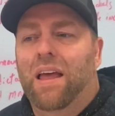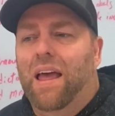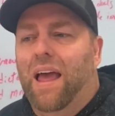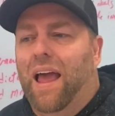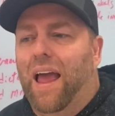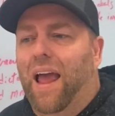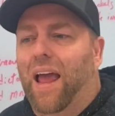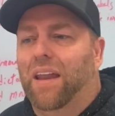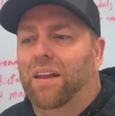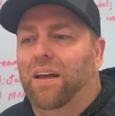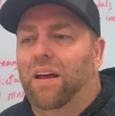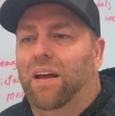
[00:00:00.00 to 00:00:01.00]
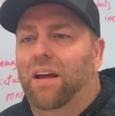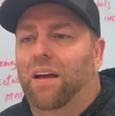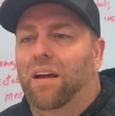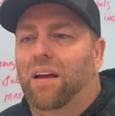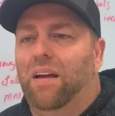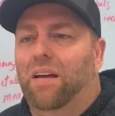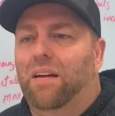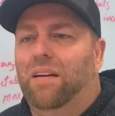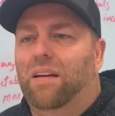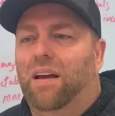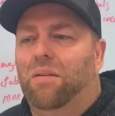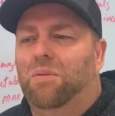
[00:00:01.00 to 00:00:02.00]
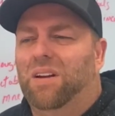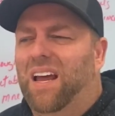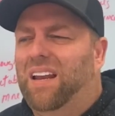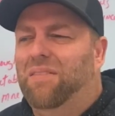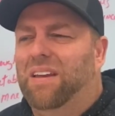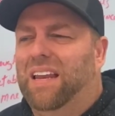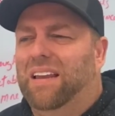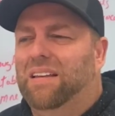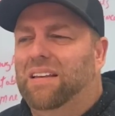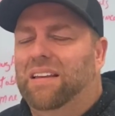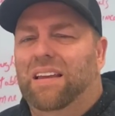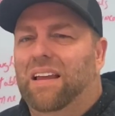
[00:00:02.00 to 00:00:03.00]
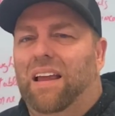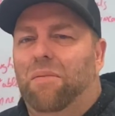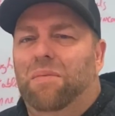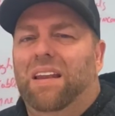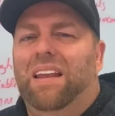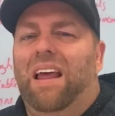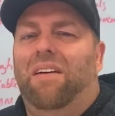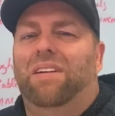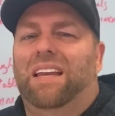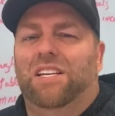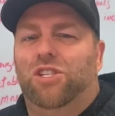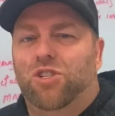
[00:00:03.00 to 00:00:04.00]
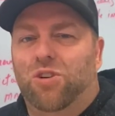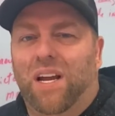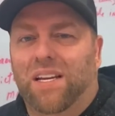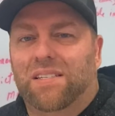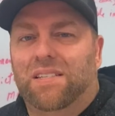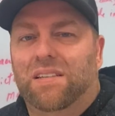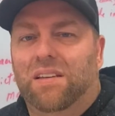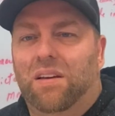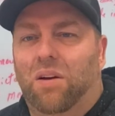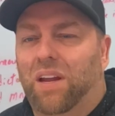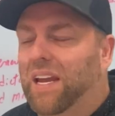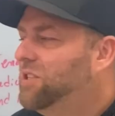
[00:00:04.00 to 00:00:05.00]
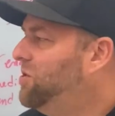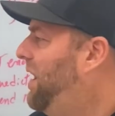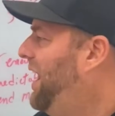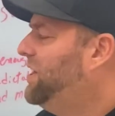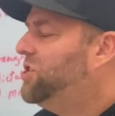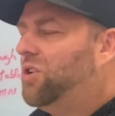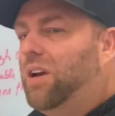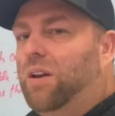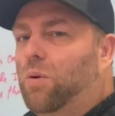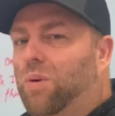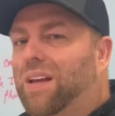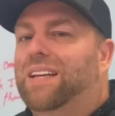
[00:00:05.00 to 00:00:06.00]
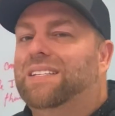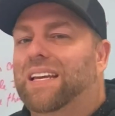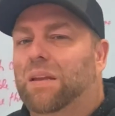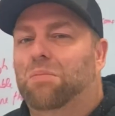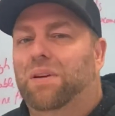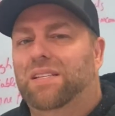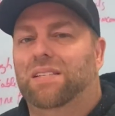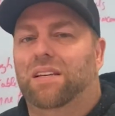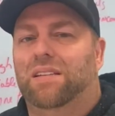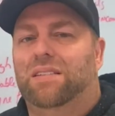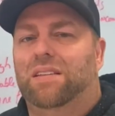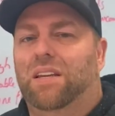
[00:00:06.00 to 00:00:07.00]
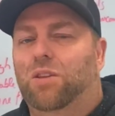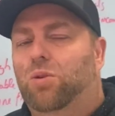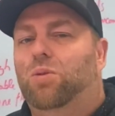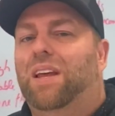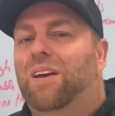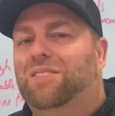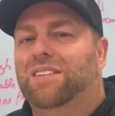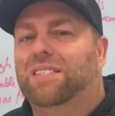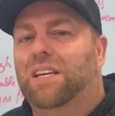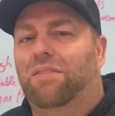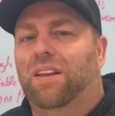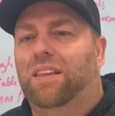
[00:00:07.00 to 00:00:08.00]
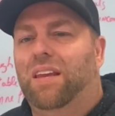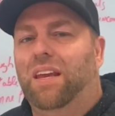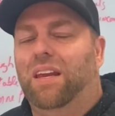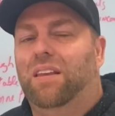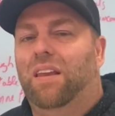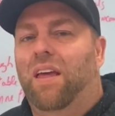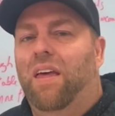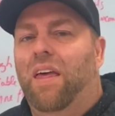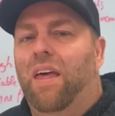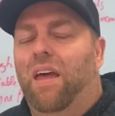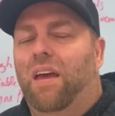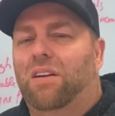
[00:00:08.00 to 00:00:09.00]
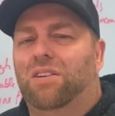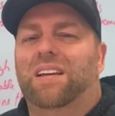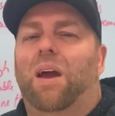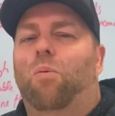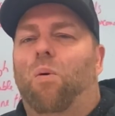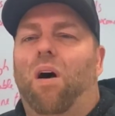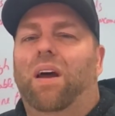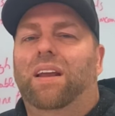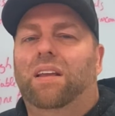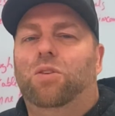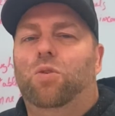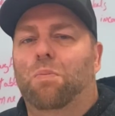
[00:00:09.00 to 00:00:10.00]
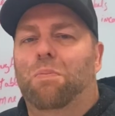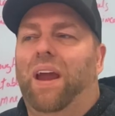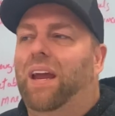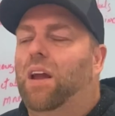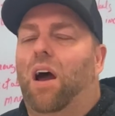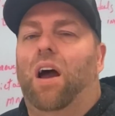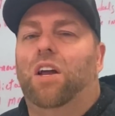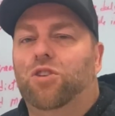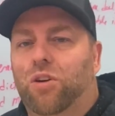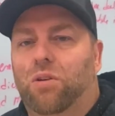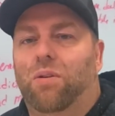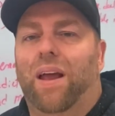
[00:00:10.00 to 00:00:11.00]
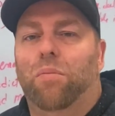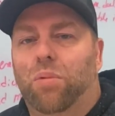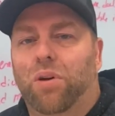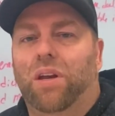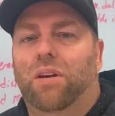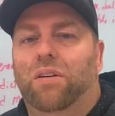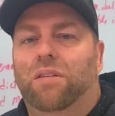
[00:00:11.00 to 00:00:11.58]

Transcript: And uh, we're not, I didn't have any stress. Okay, so I joined the real estate business in 2017 because I wanted to make a hundred grand per year.